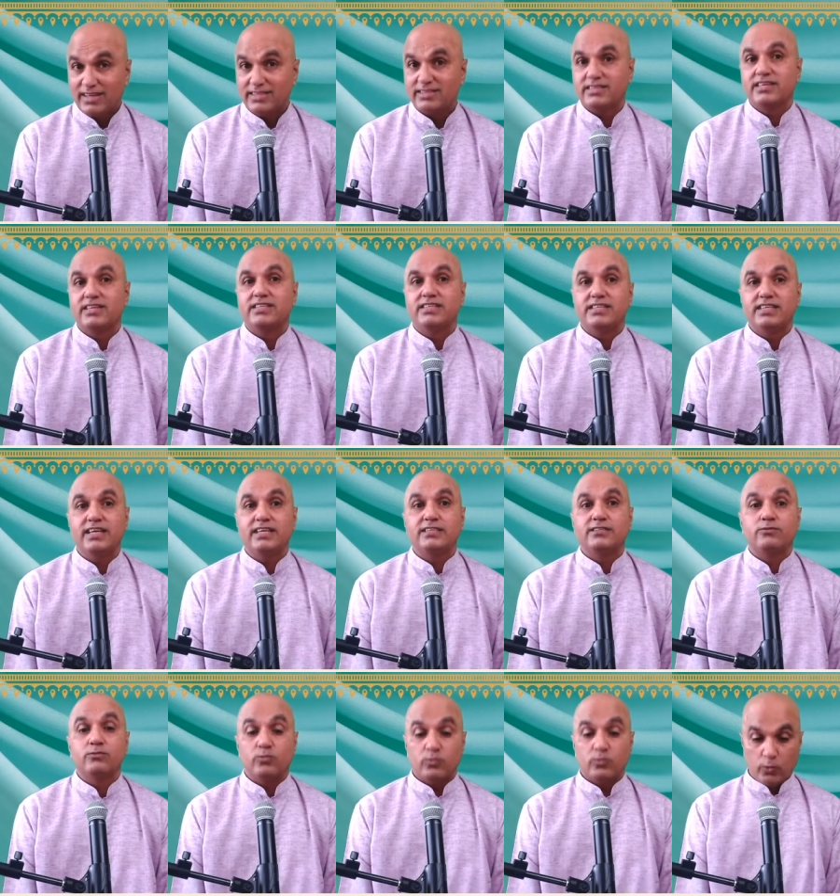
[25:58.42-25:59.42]
The answer is
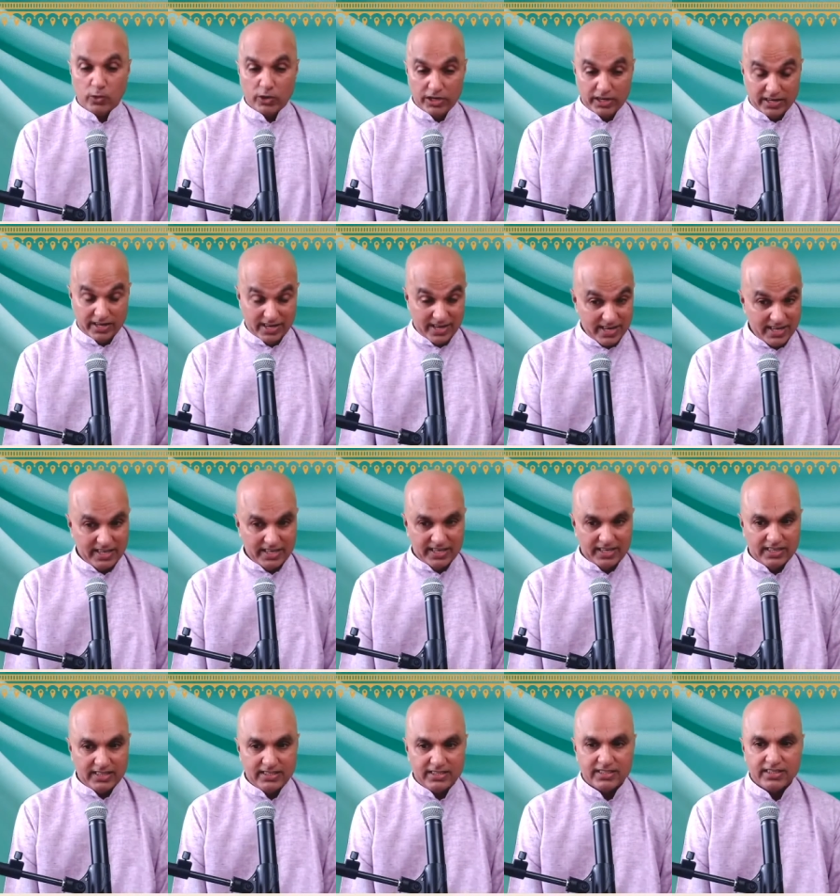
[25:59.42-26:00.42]
yes. What it
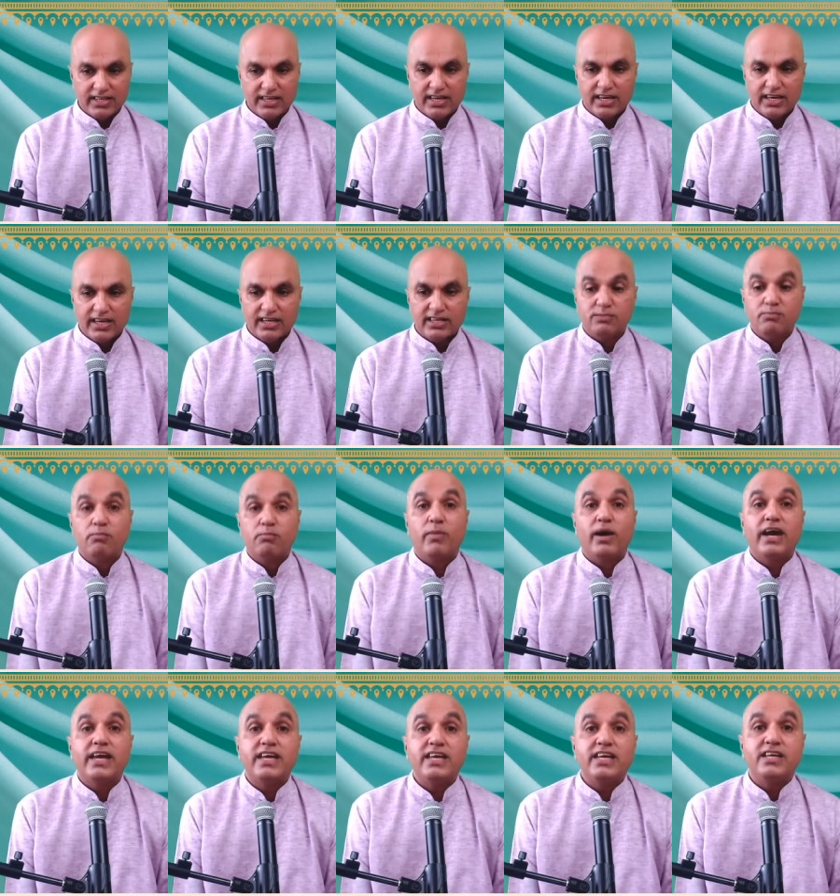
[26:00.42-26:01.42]
needs
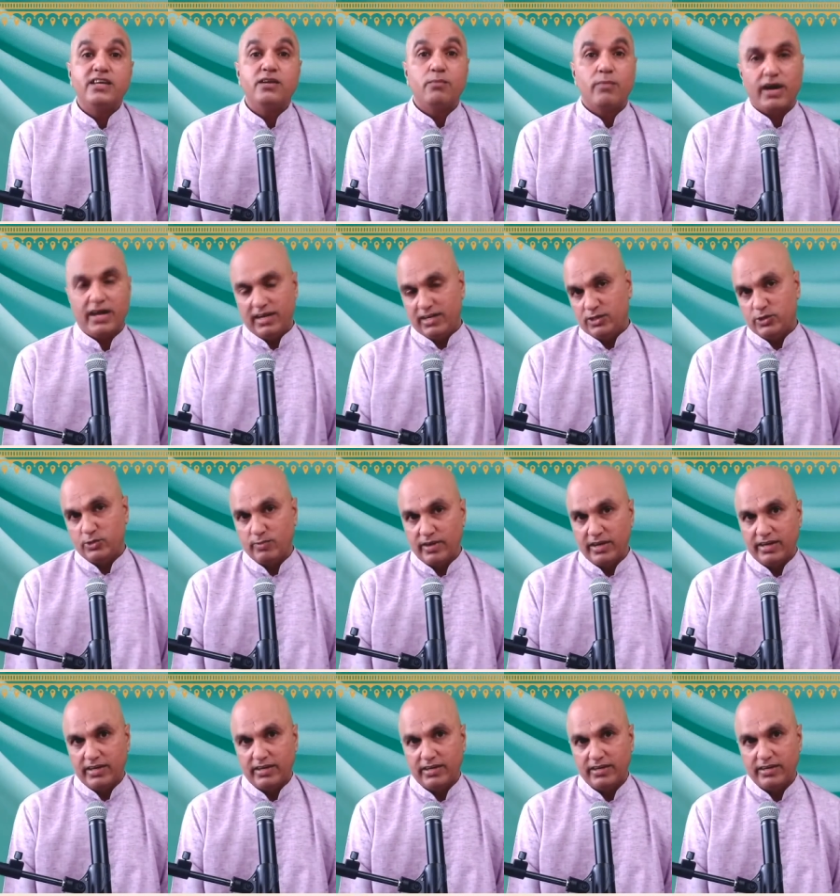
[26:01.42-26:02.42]
is mind
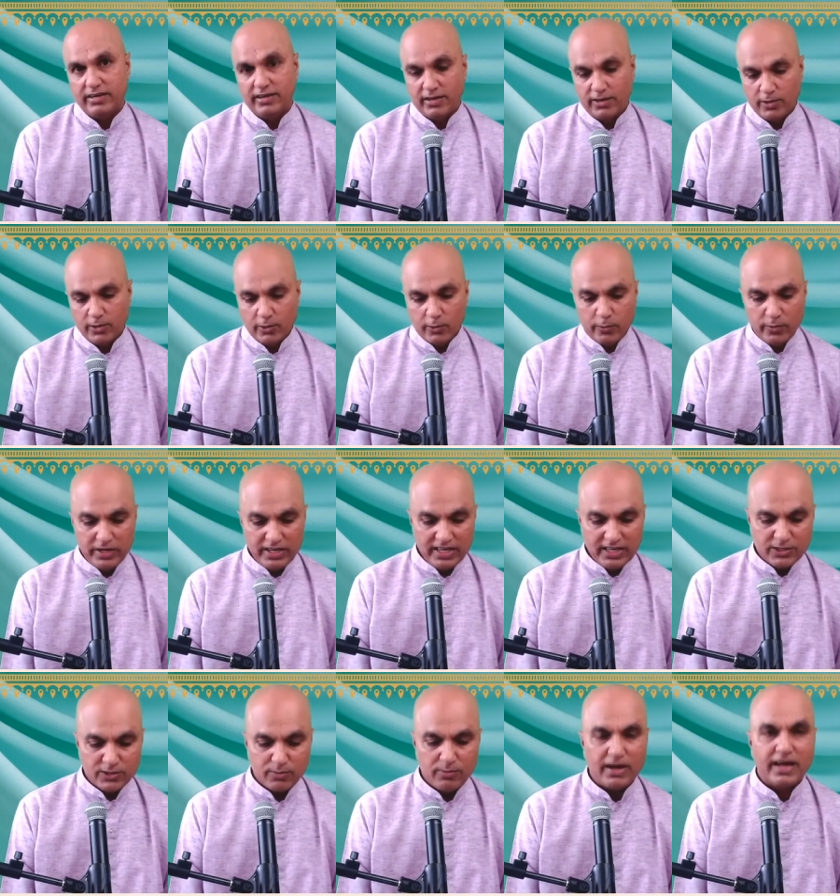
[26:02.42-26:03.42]
management.
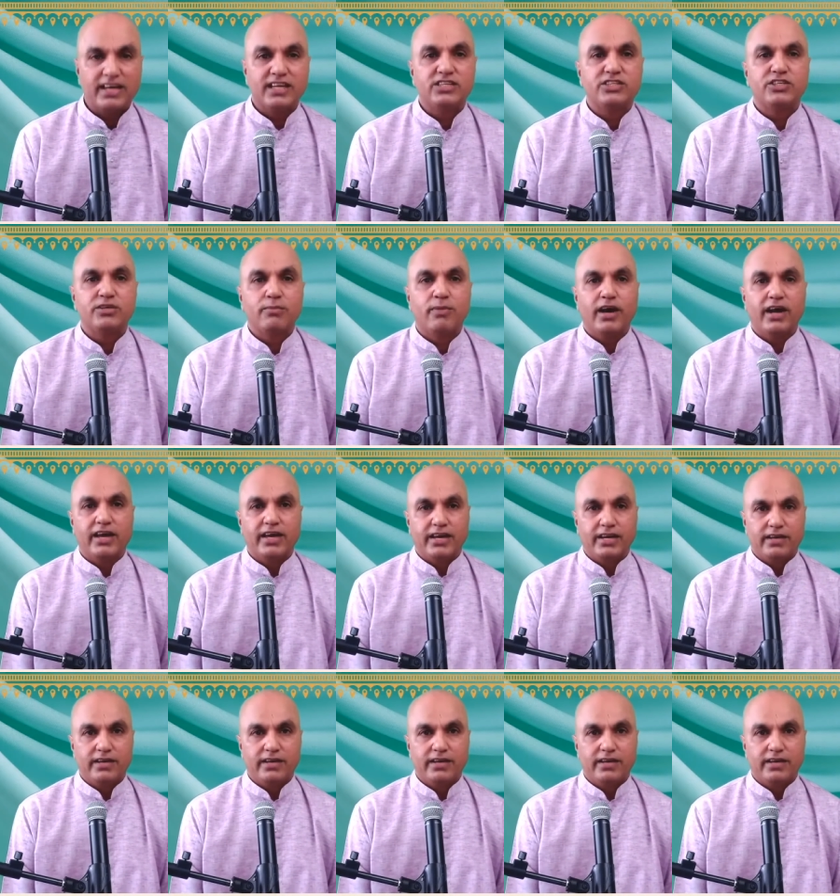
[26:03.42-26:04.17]
We need to manage the